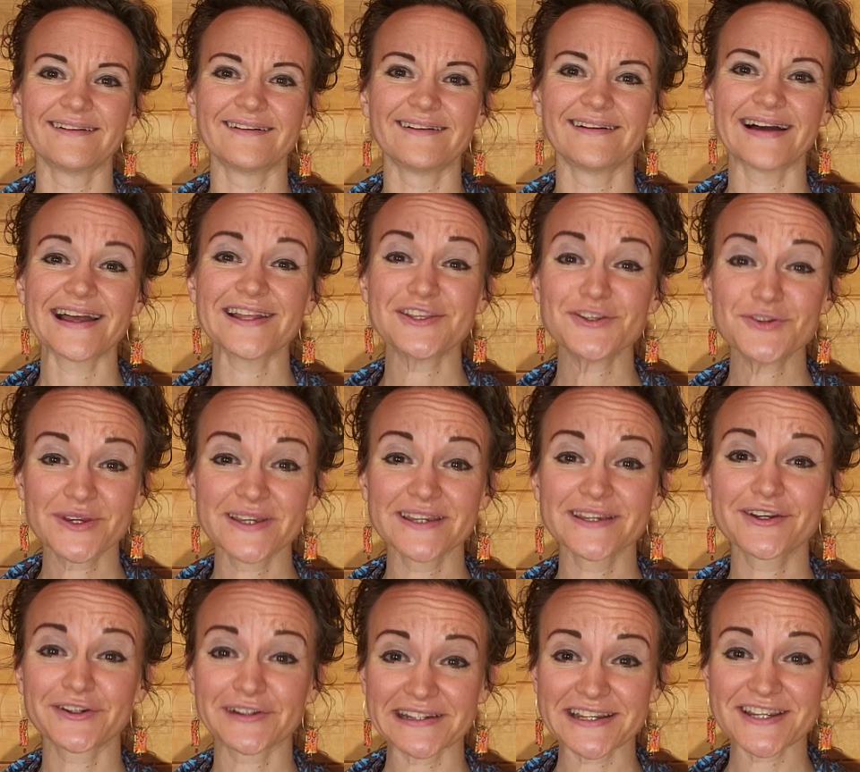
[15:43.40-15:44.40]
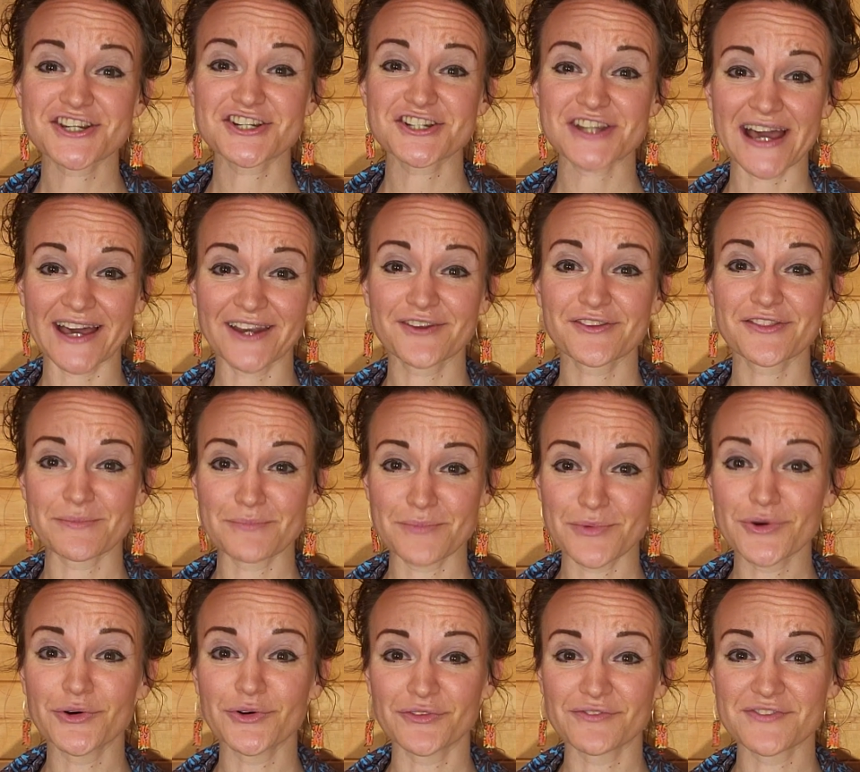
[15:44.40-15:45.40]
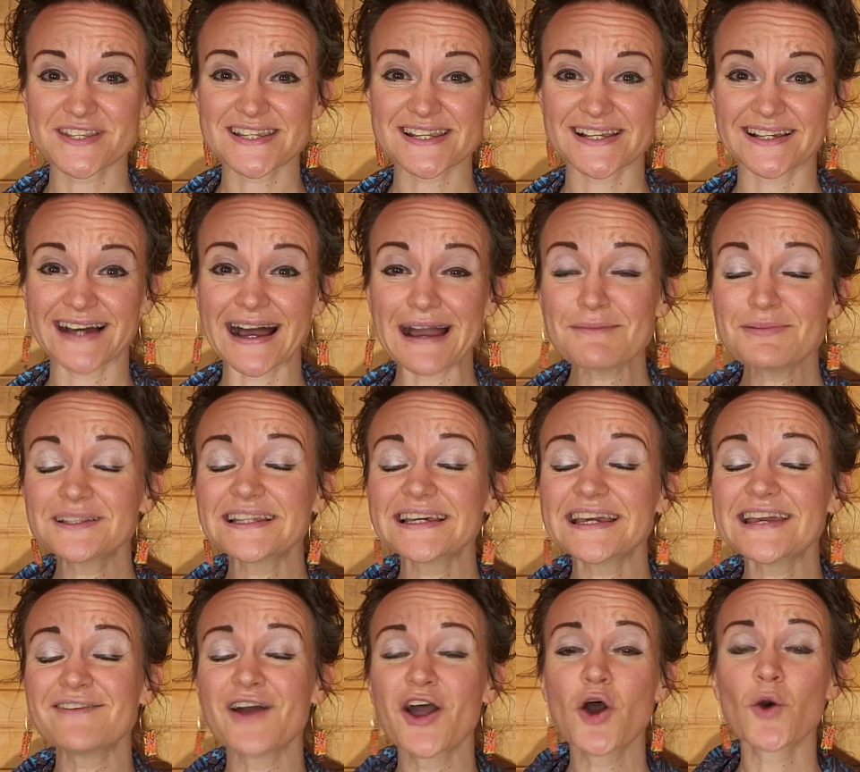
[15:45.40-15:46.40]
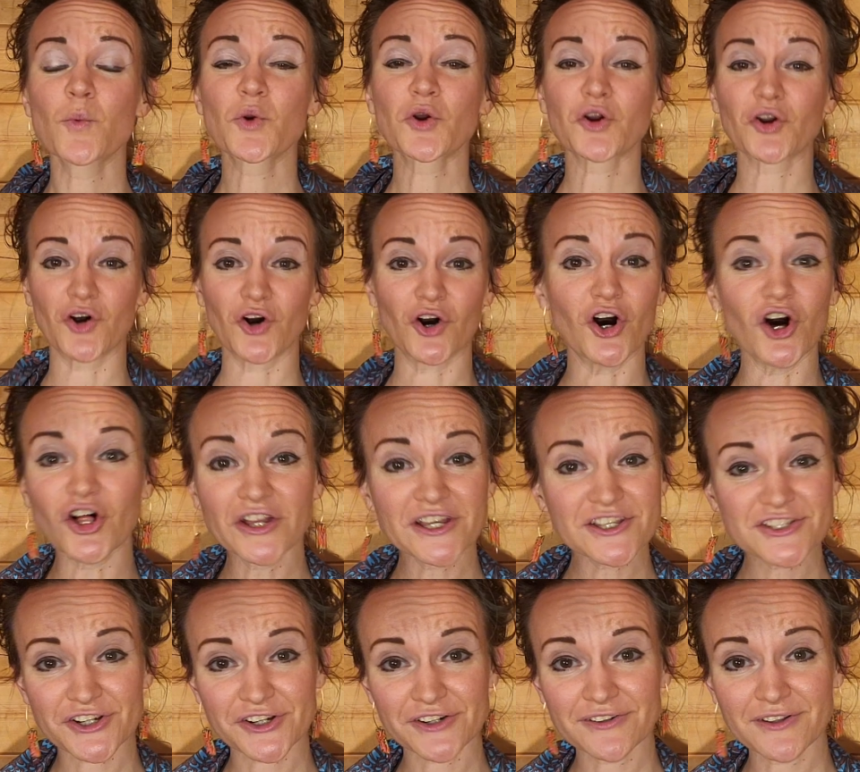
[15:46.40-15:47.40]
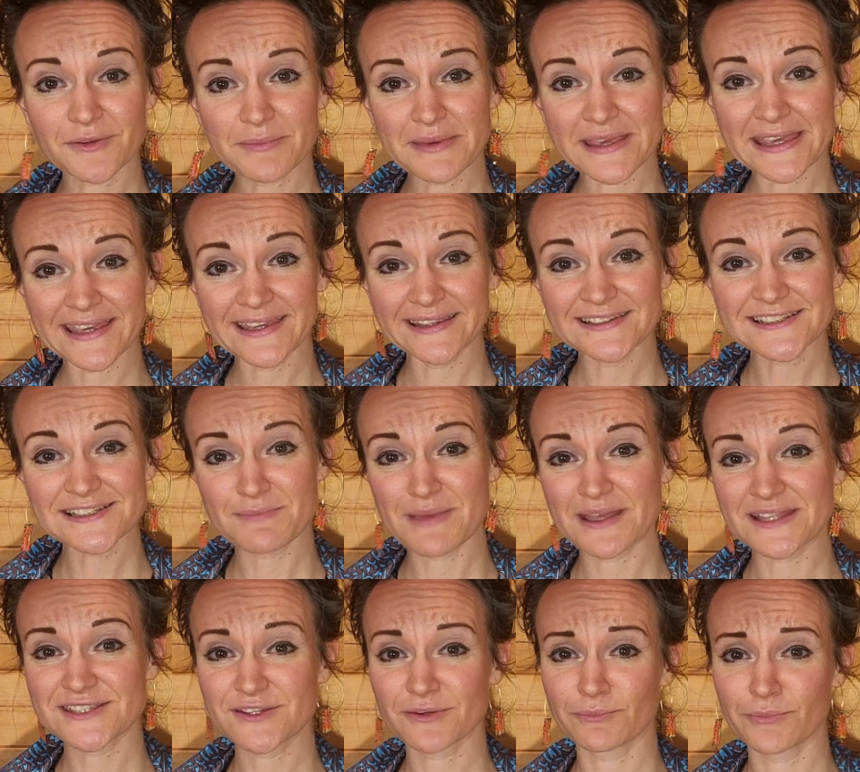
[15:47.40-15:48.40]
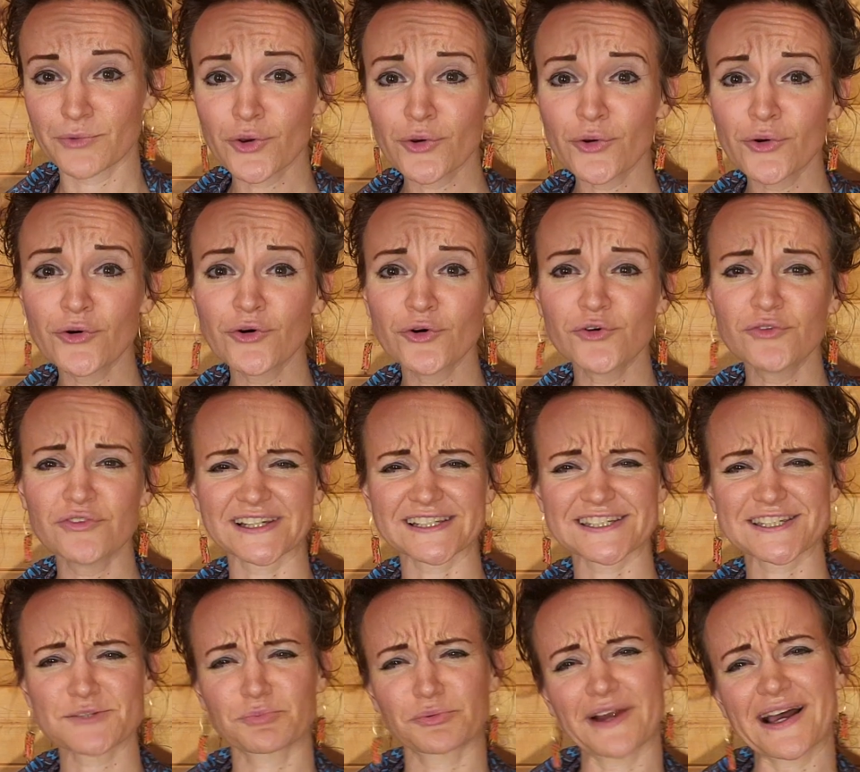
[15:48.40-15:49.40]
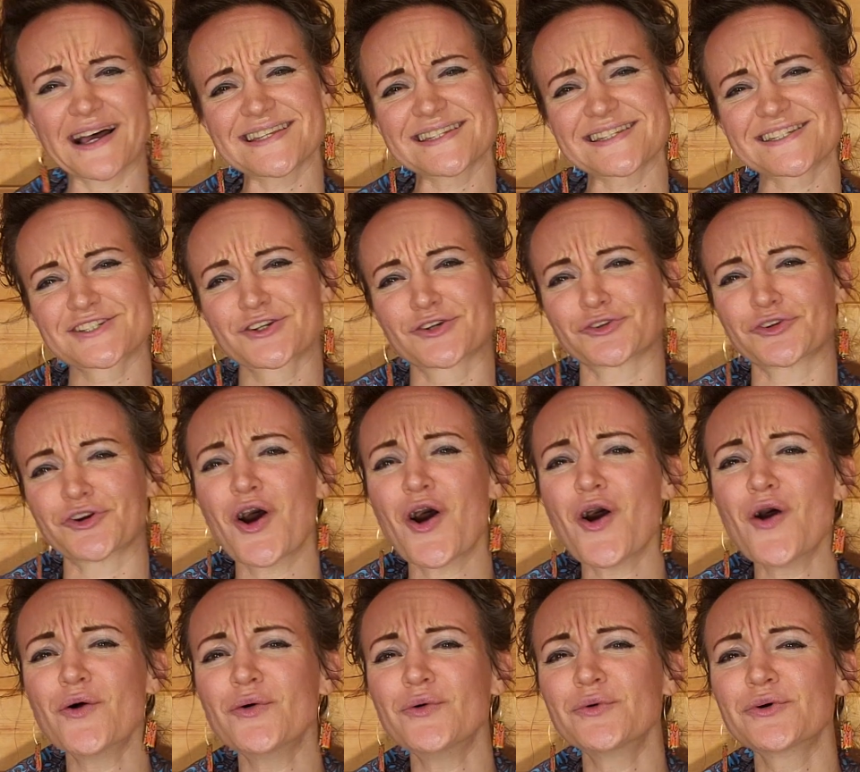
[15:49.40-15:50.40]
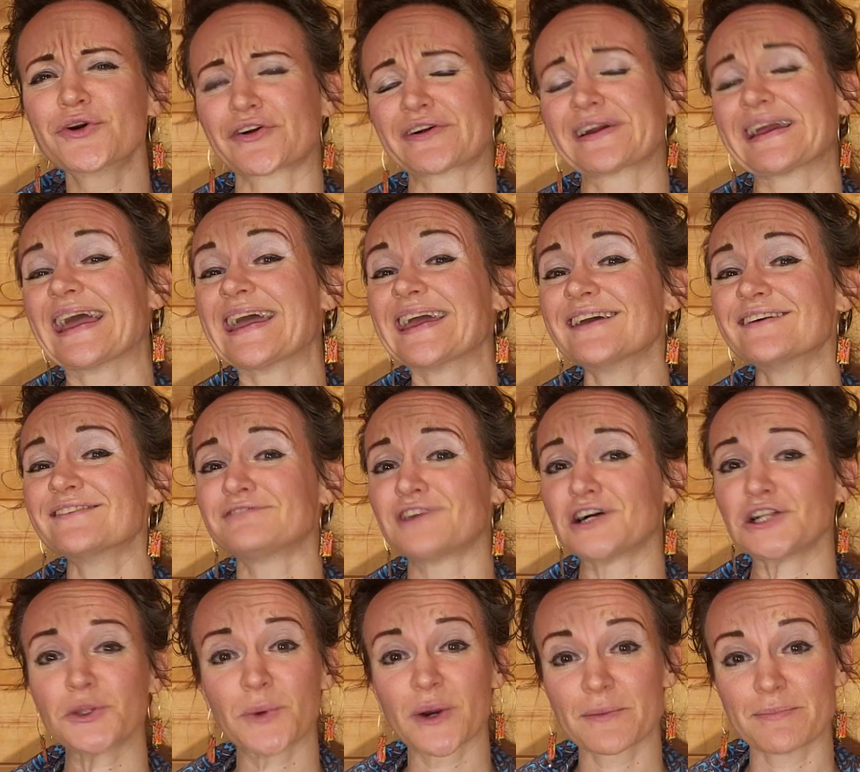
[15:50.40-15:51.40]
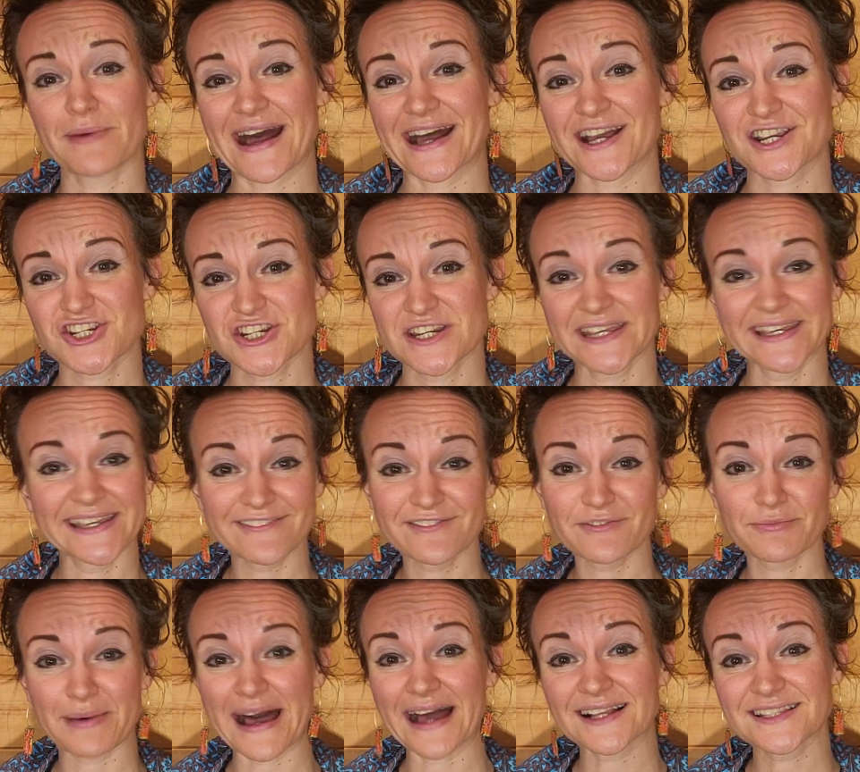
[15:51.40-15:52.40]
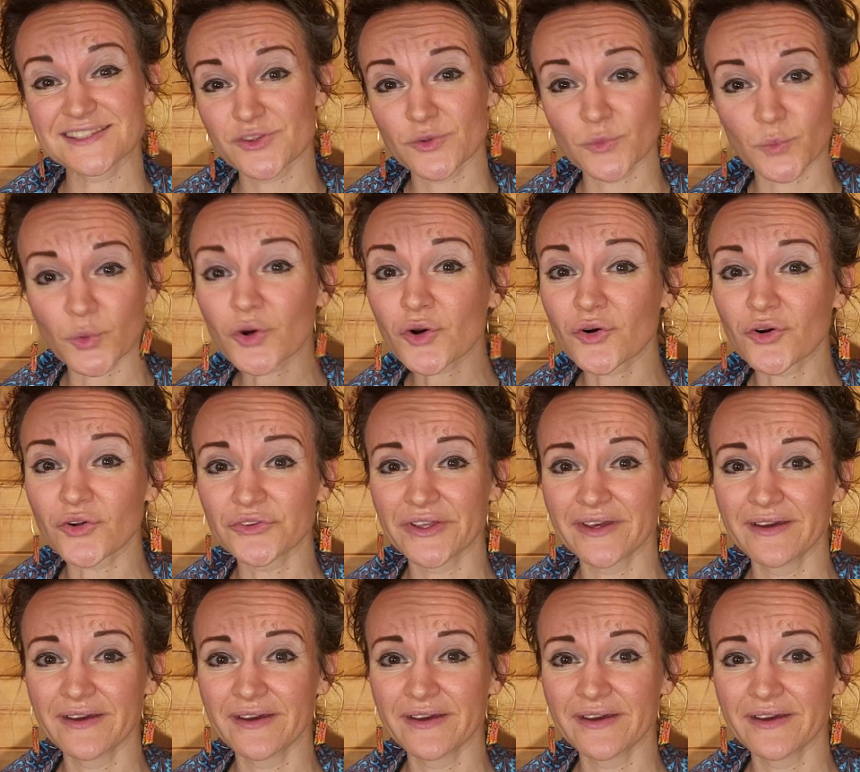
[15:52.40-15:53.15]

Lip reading: and you can create a shadow that moves. I believe we're all eternal beings meant to move, express, grow, create, follow our passion, and give back to the world.